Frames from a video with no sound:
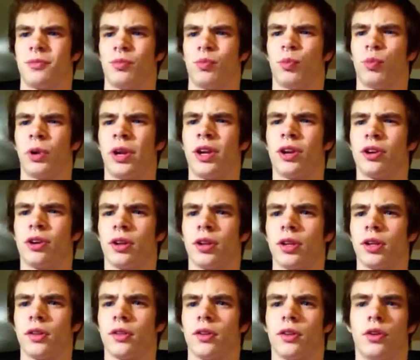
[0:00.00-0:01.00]
weird, and
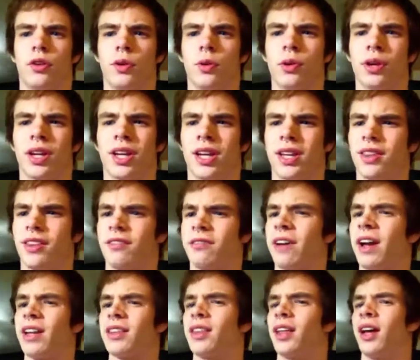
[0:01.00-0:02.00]
it's annoying. And the
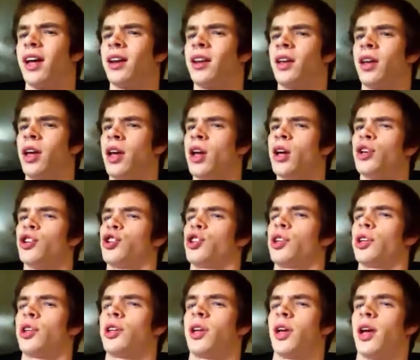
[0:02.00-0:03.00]
fact that
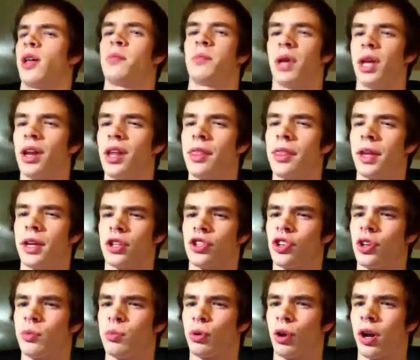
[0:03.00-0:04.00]
she admitted that
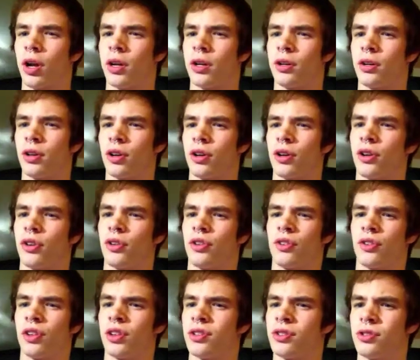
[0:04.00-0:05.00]
she brought her
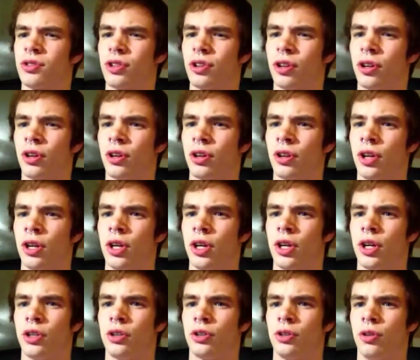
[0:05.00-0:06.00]
sister
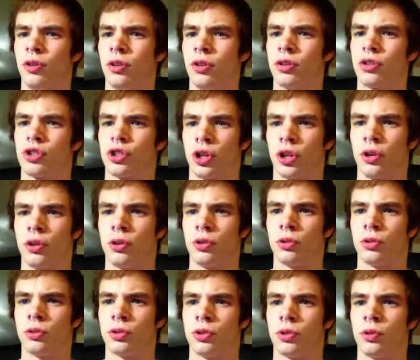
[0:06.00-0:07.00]
to the show
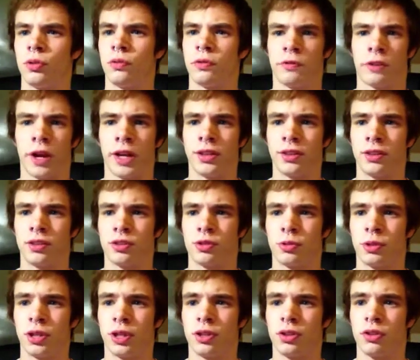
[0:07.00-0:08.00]
to fight the
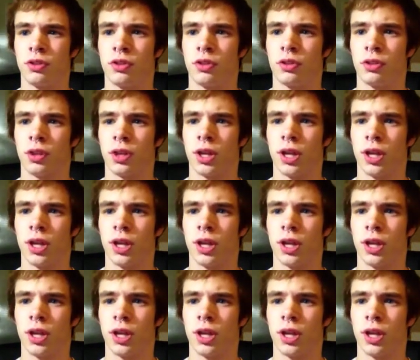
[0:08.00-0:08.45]
twins,